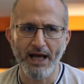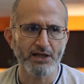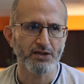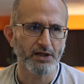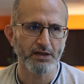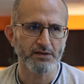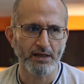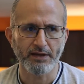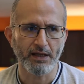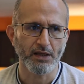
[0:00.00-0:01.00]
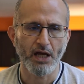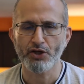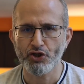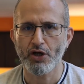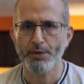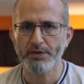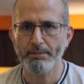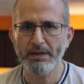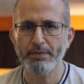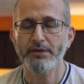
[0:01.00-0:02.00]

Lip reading: has things that they can't share with the people.